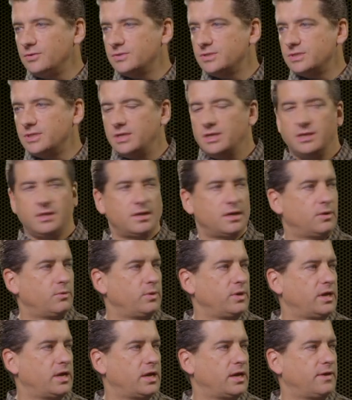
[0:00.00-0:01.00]
you see that
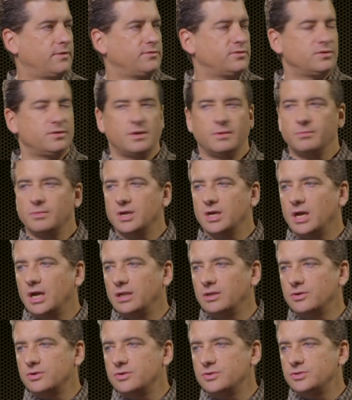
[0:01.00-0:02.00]
we have some
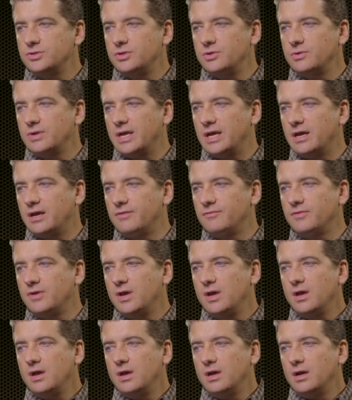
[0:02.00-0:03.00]
colors. You have
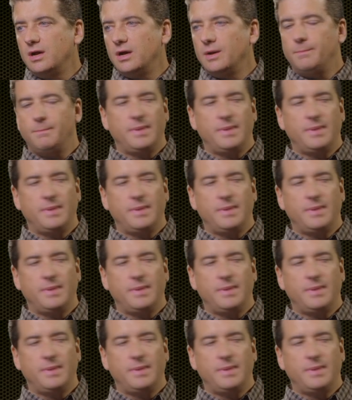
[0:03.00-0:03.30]
a